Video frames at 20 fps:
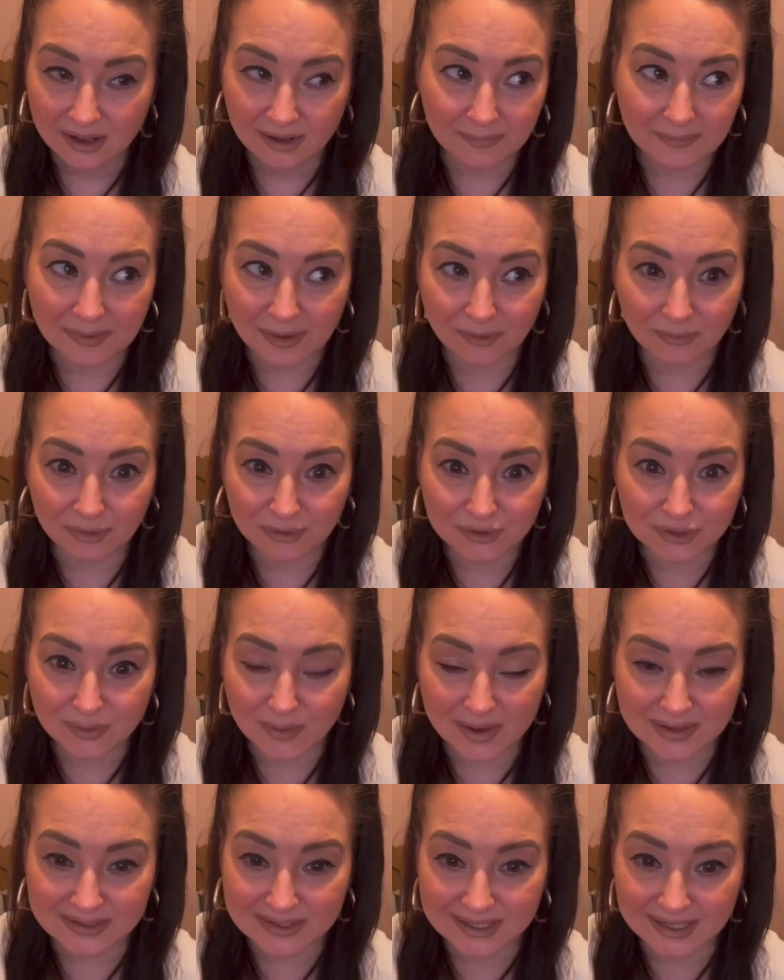about
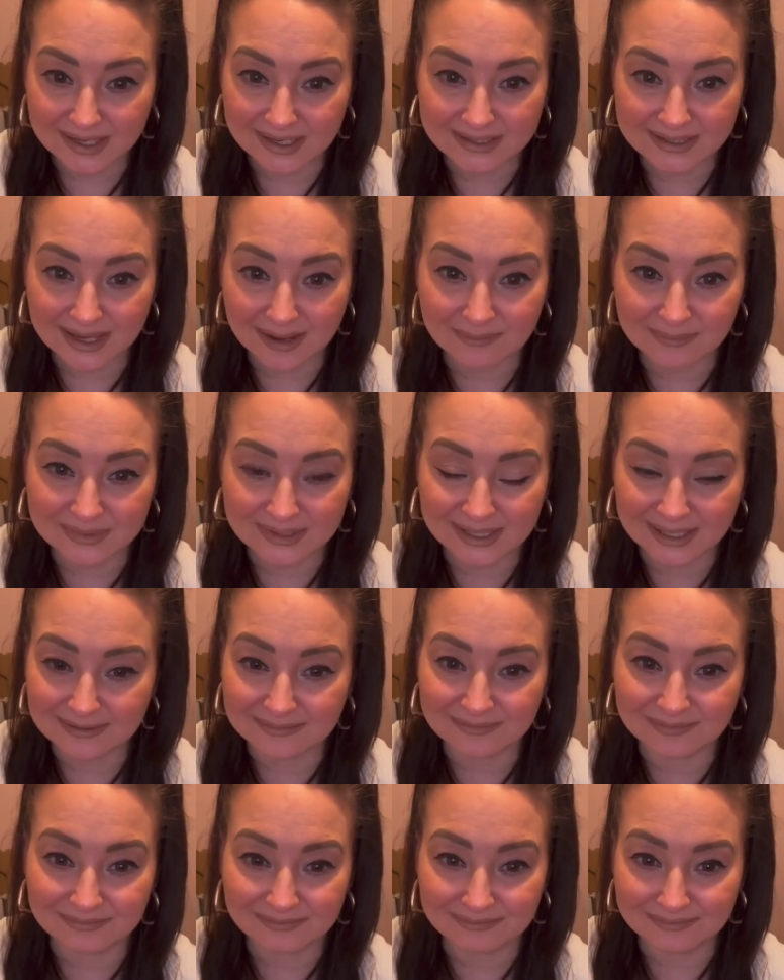20 attempted
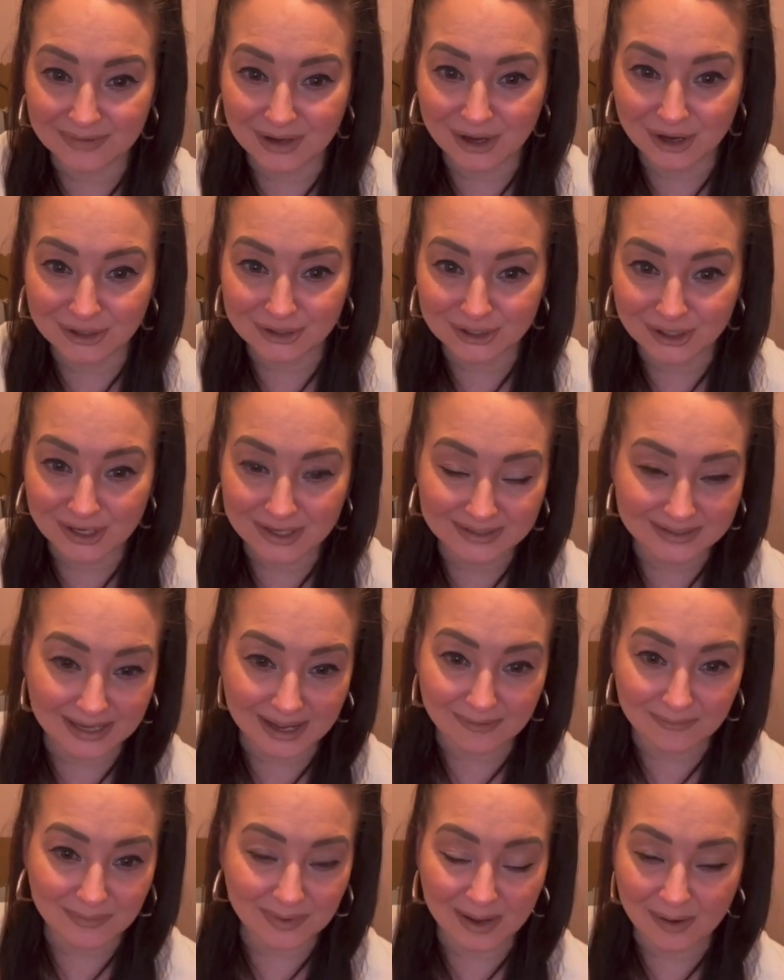murders,
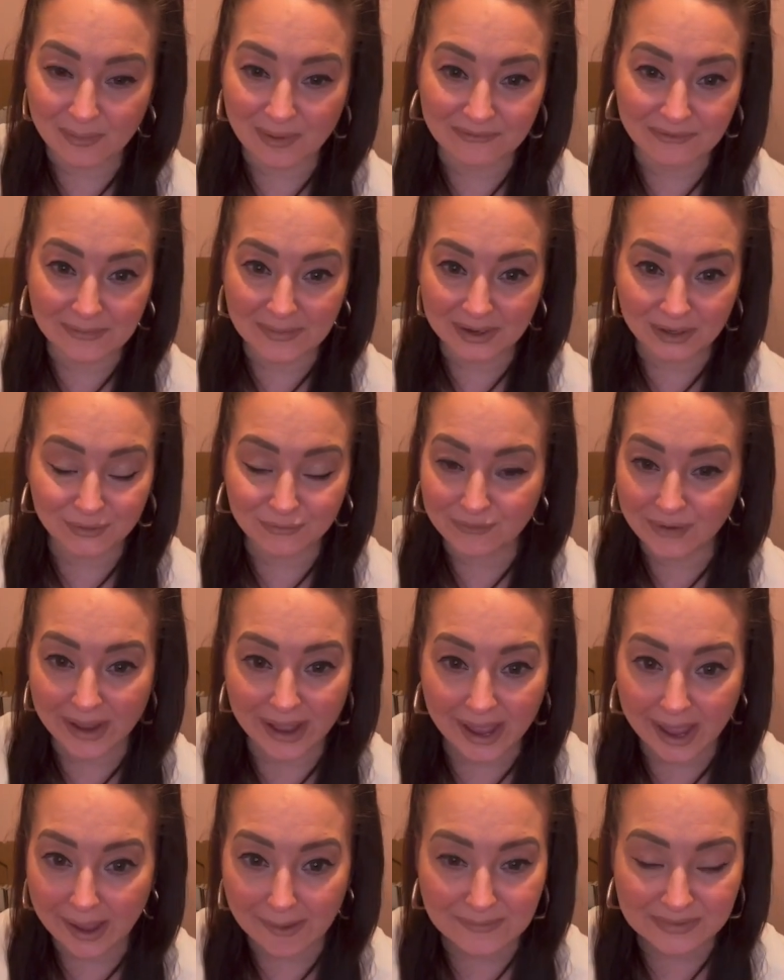however many
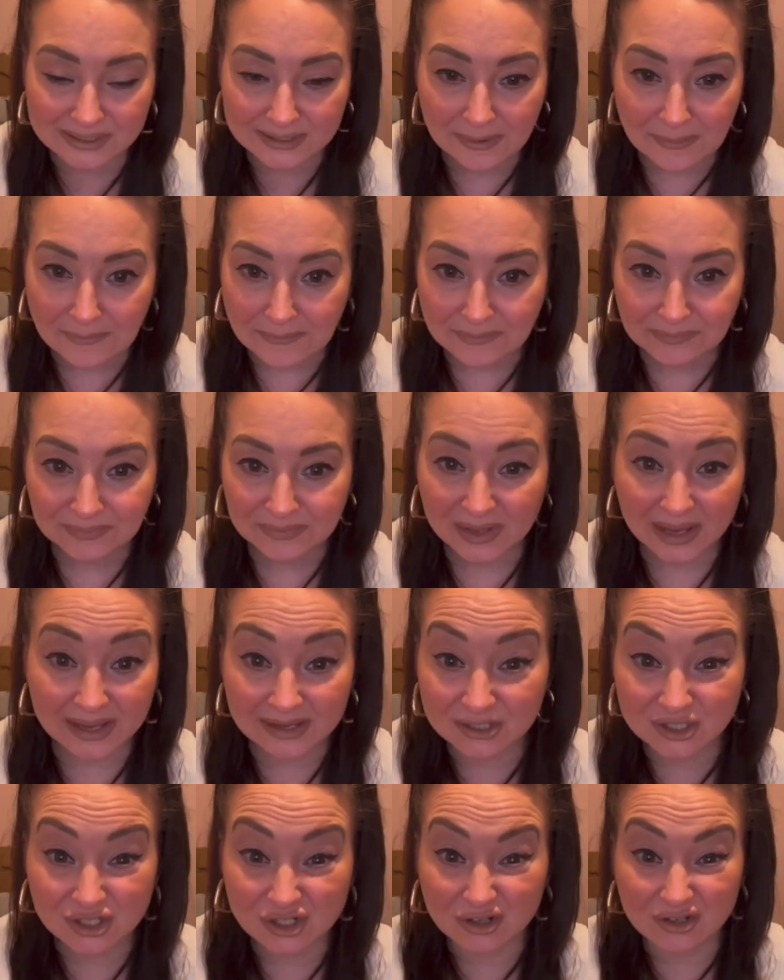rapes.
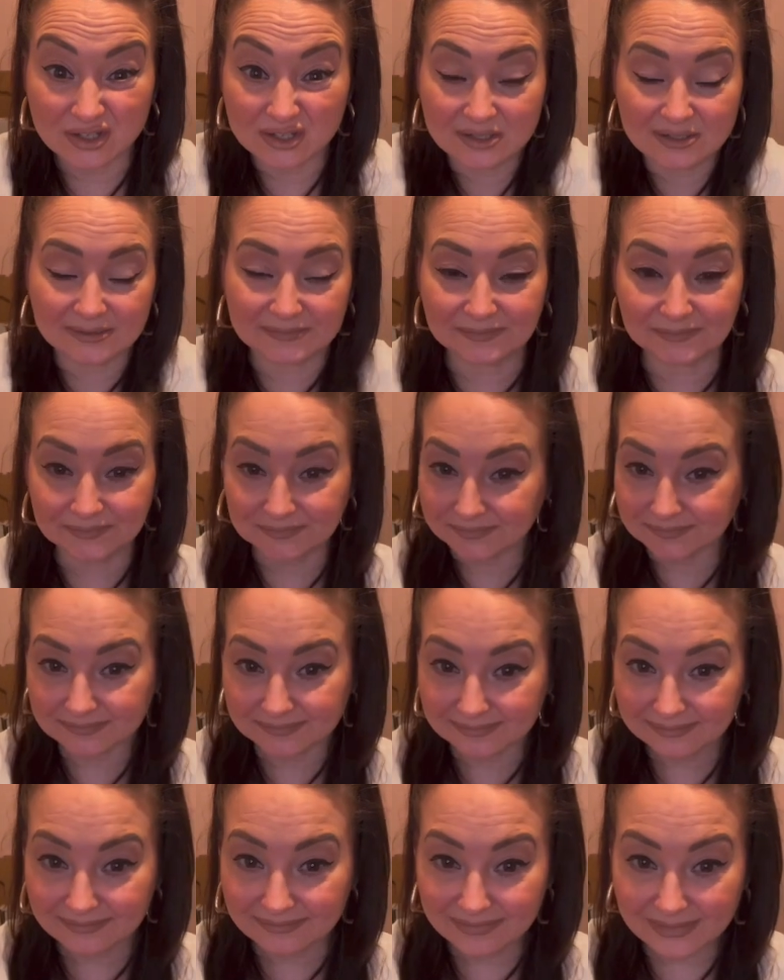It's just,
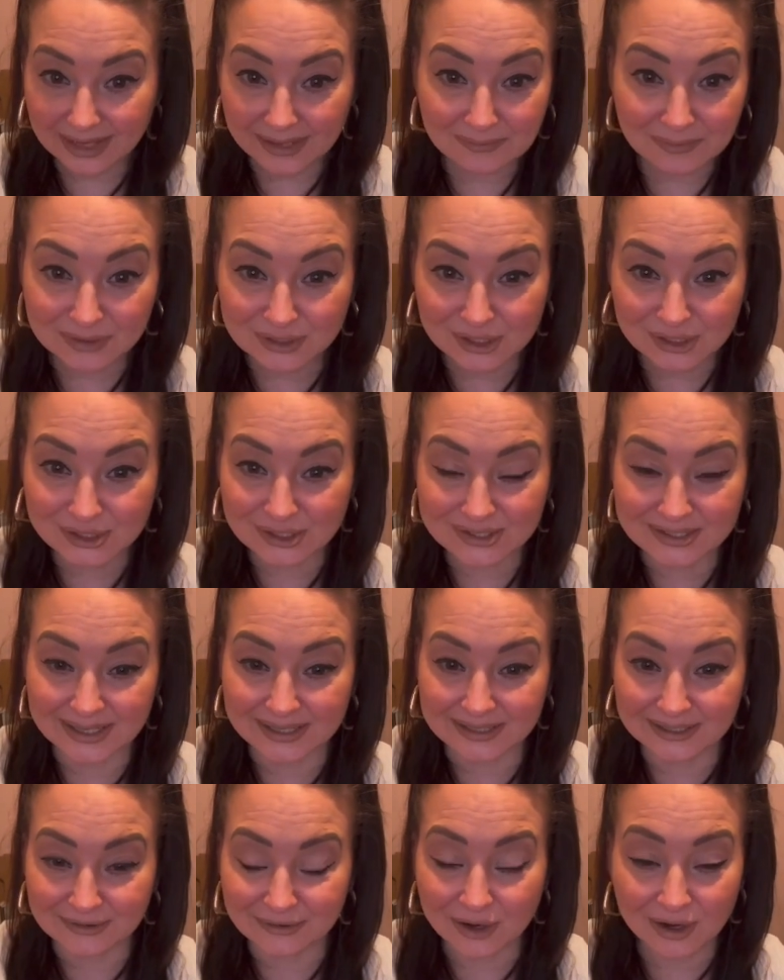he must have just had
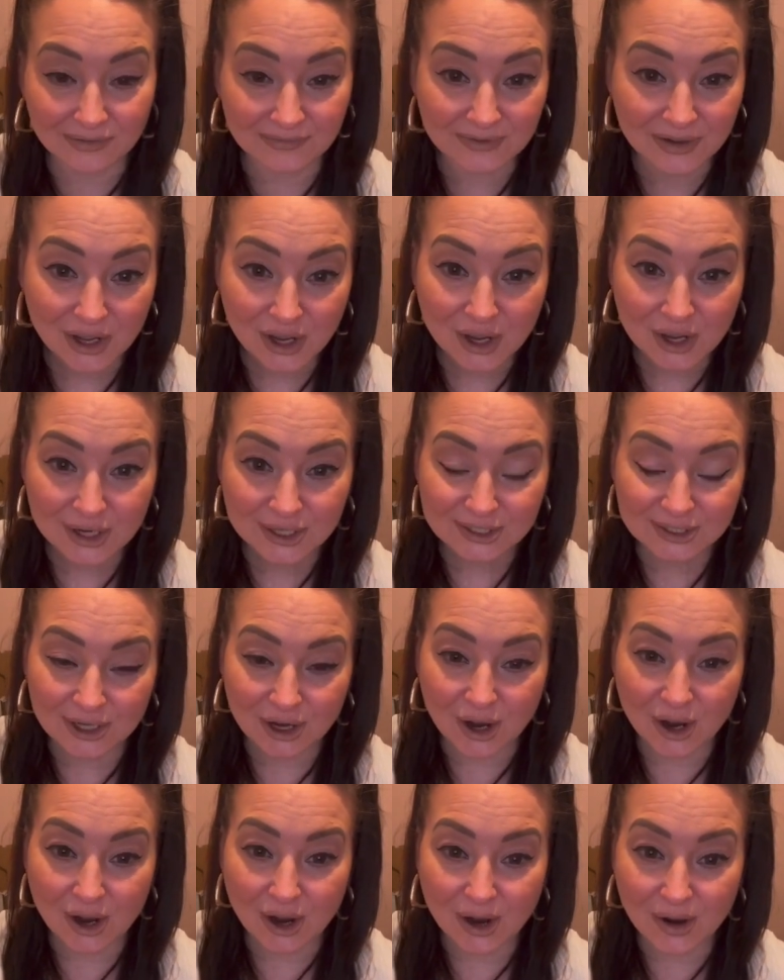enough. So
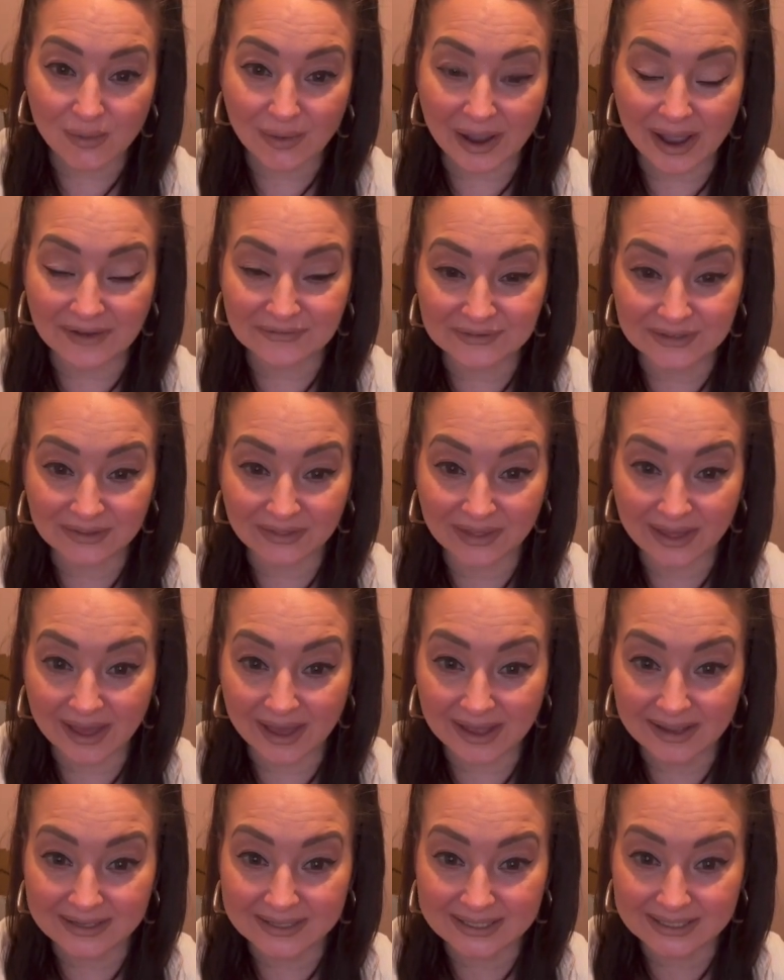after this,